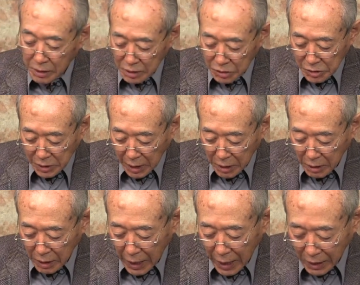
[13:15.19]

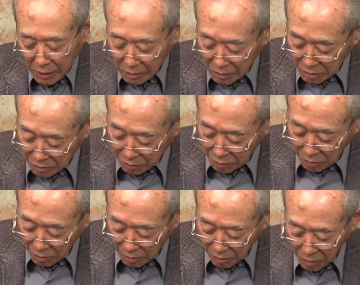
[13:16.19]
saddle hackles
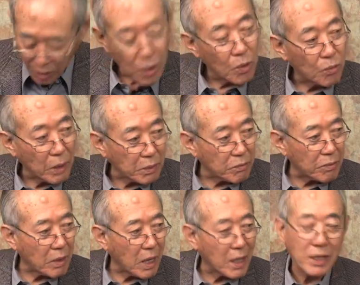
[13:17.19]
for wet
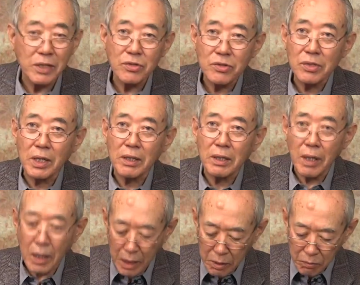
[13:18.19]
flies
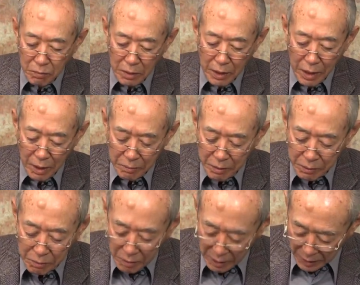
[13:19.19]
and what have
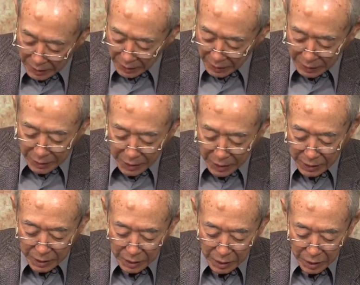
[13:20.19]
you, and
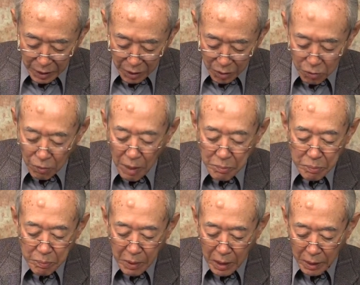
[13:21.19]
then web
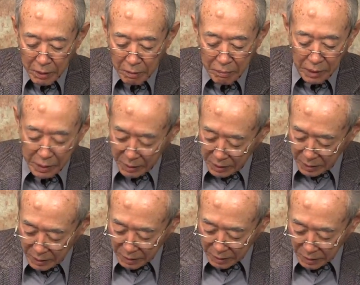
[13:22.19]
part of it,
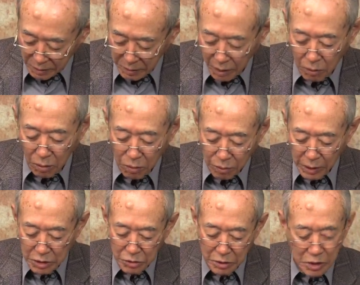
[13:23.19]
they
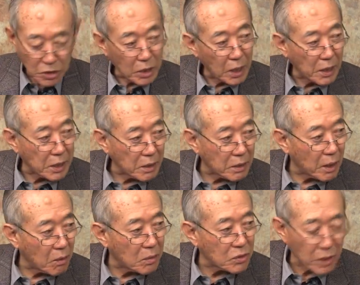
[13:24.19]
always discarded it.
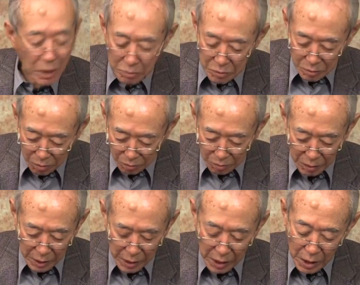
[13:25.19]
There was
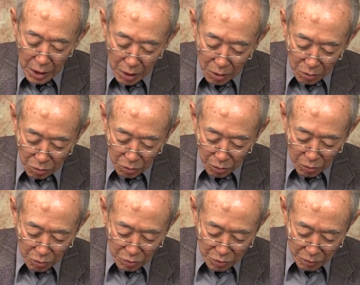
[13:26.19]
absolutely no
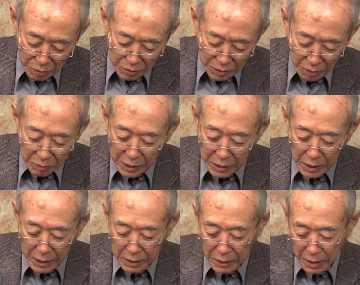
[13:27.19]
use for something
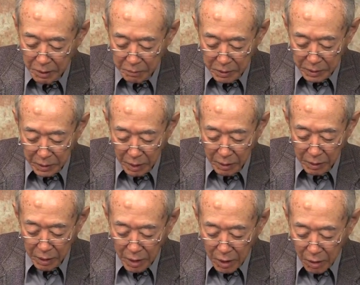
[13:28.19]
like that, but I
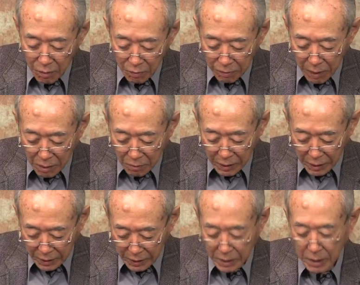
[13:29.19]
found
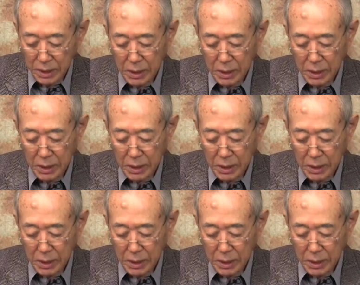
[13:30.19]
it